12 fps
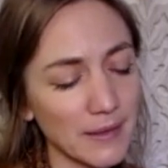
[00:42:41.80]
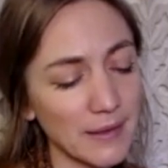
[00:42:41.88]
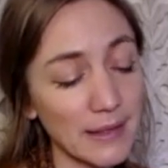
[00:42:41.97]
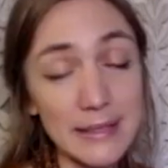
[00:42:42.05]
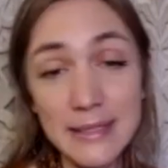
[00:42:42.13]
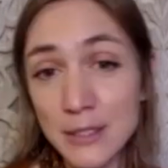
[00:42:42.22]

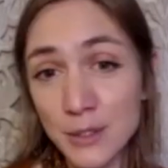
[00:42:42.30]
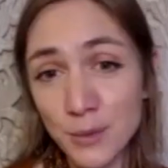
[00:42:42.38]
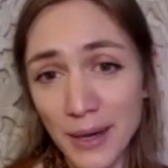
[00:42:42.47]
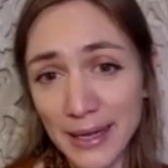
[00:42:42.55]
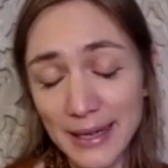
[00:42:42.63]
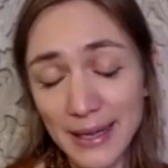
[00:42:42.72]
It is
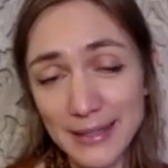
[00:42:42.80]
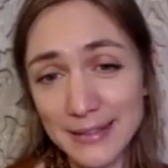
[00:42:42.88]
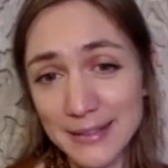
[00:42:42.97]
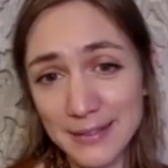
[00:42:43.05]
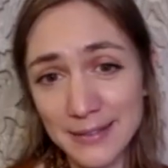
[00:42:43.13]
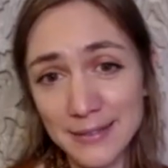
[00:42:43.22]

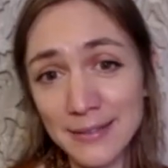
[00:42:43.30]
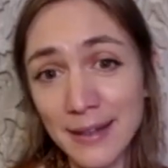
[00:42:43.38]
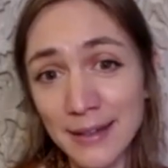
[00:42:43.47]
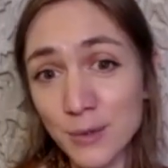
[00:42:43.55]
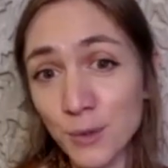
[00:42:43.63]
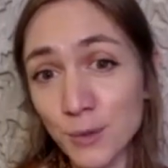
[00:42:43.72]
twilight
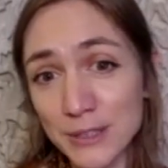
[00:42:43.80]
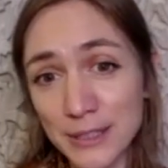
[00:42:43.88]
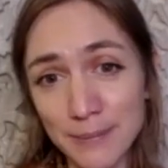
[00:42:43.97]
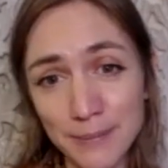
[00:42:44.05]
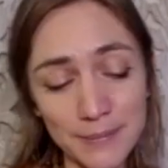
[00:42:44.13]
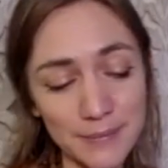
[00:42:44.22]
and autumn.